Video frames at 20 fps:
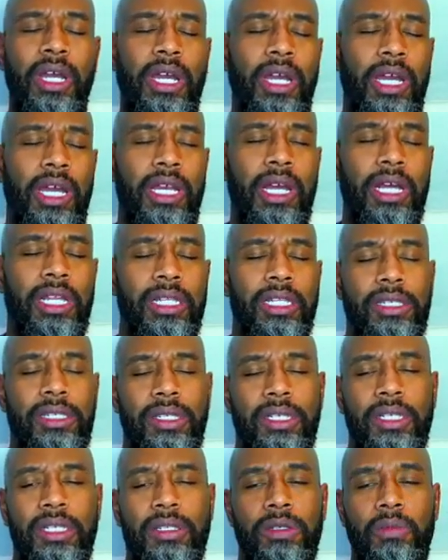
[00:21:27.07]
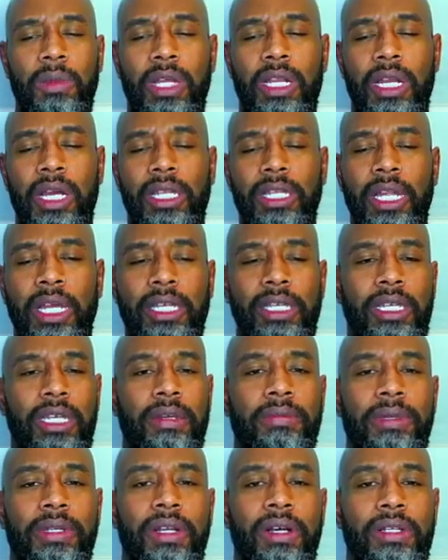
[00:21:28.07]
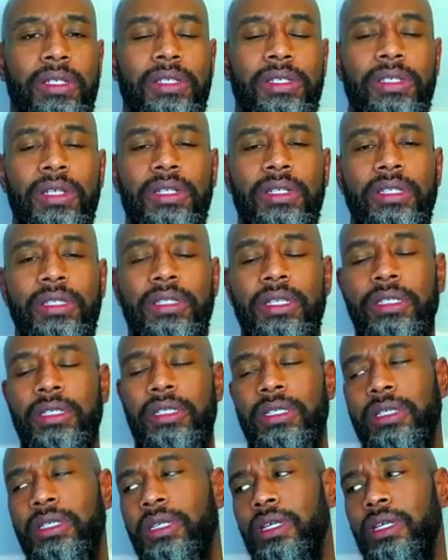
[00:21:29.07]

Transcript: and I listen to this man, I like him and all these other things.